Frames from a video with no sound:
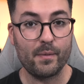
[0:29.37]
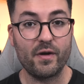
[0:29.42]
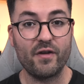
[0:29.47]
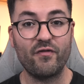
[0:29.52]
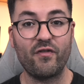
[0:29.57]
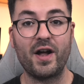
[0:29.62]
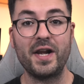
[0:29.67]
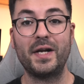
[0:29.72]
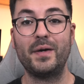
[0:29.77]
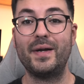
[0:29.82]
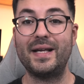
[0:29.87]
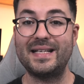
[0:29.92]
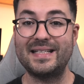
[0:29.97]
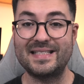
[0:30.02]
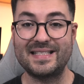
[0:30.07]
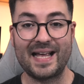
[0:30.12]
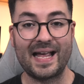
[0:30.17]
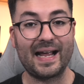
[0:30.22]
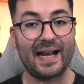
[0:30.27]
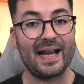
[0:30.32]
we find out
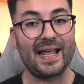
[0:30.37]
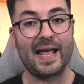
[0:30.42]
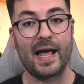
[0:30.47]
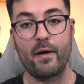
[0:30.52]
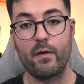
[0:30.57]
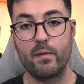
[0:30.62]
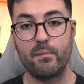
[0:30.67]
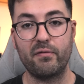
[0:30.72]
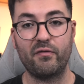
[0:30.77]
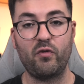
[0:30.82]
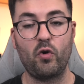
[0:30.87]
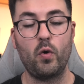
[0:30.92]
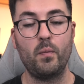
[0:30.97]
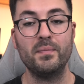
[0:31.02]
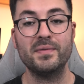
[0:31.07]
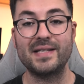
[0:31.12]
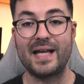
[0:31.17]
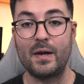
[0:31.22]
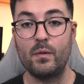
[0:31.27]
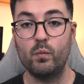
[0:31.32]
exactly how it
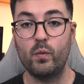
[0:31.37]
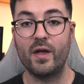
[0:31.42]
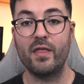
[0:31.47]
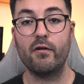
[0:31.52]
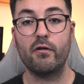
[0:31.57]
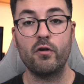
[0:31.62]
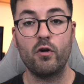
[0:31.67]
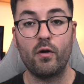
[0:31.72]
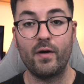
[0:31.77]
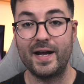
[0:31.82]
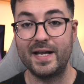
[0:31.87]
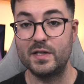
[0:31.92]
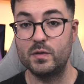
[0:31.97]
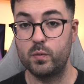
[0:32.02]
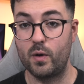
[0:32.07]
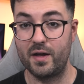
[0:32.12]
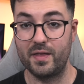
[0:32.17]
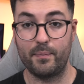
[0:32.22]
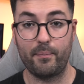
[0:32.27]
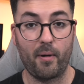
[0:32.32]
performs and whether or not it's
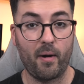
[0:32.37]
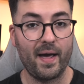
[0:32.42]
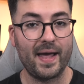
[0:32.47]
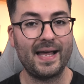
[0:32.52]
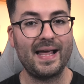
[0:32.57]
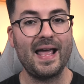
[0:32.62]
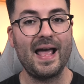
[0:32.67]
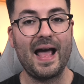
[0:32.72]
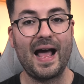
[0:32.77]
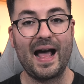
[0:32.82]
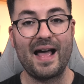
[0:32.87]
worth buying